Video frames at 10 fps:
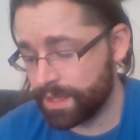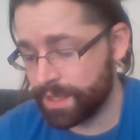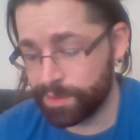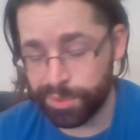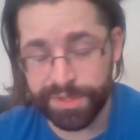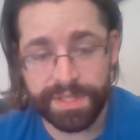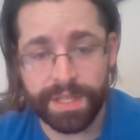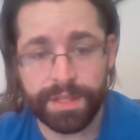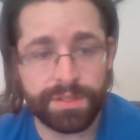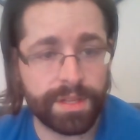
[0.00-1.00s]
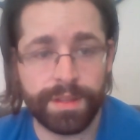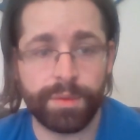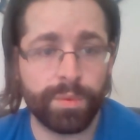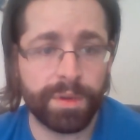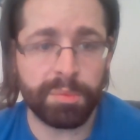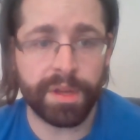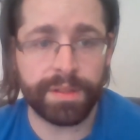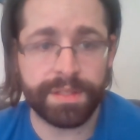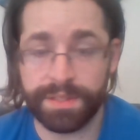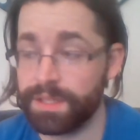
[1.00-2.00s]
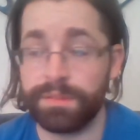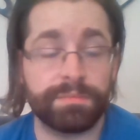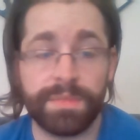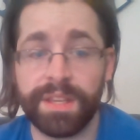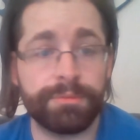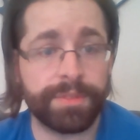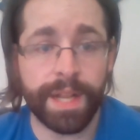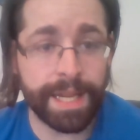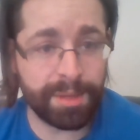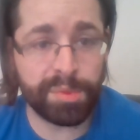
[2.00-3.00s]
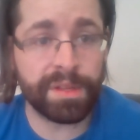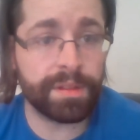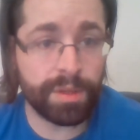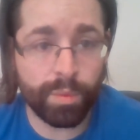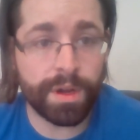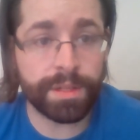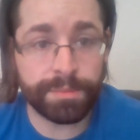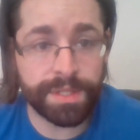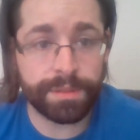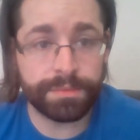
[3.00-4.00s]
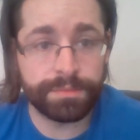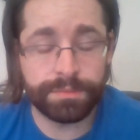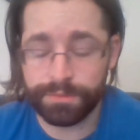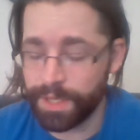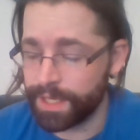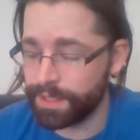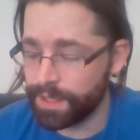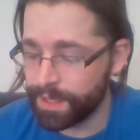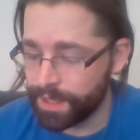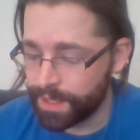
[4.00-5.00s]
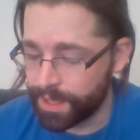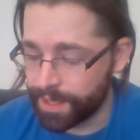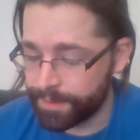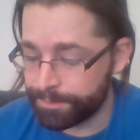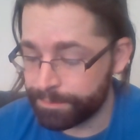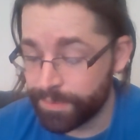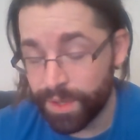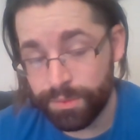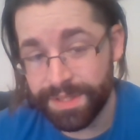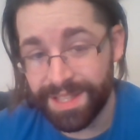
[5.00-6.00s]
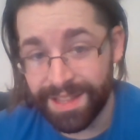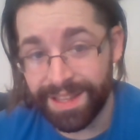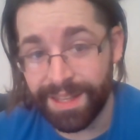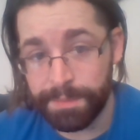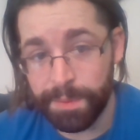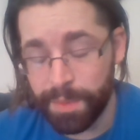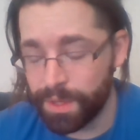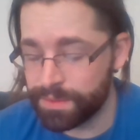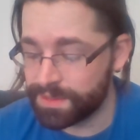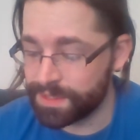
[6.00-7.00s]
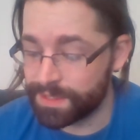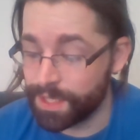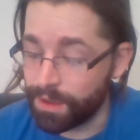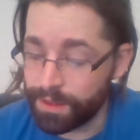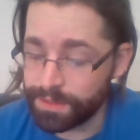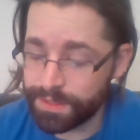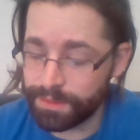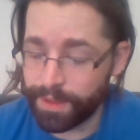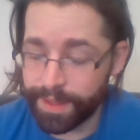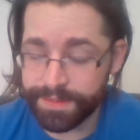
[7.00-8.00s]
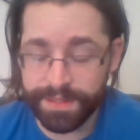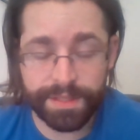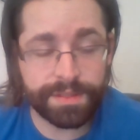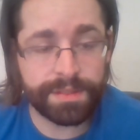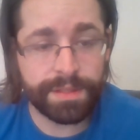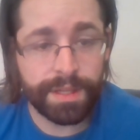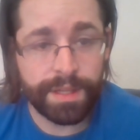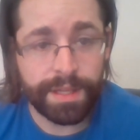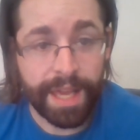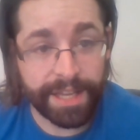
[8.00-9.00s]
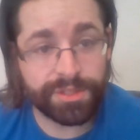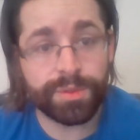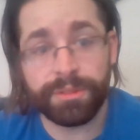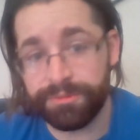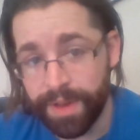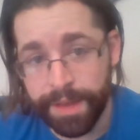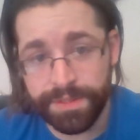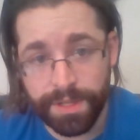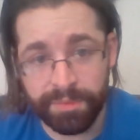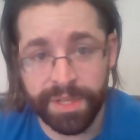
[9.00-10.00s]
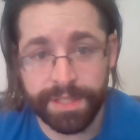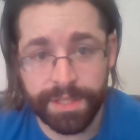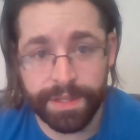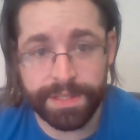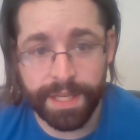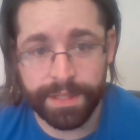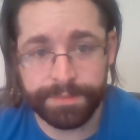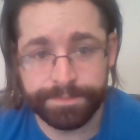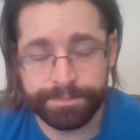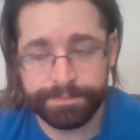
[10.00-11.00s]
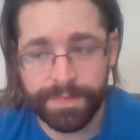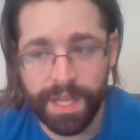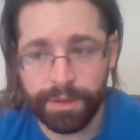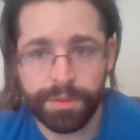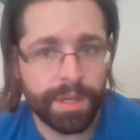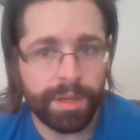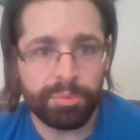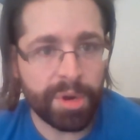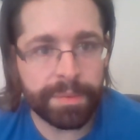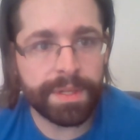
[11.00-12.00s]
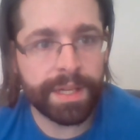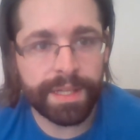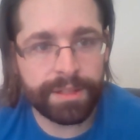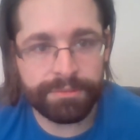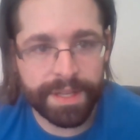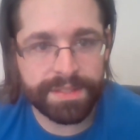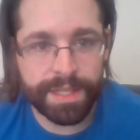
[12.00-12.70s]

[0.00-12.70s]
in prestige, and then 1 in politics. He can fit any bill that you want him to, right? But the reason I like him the most is he also has this extra 5-star military talent. Now, probably not going to invest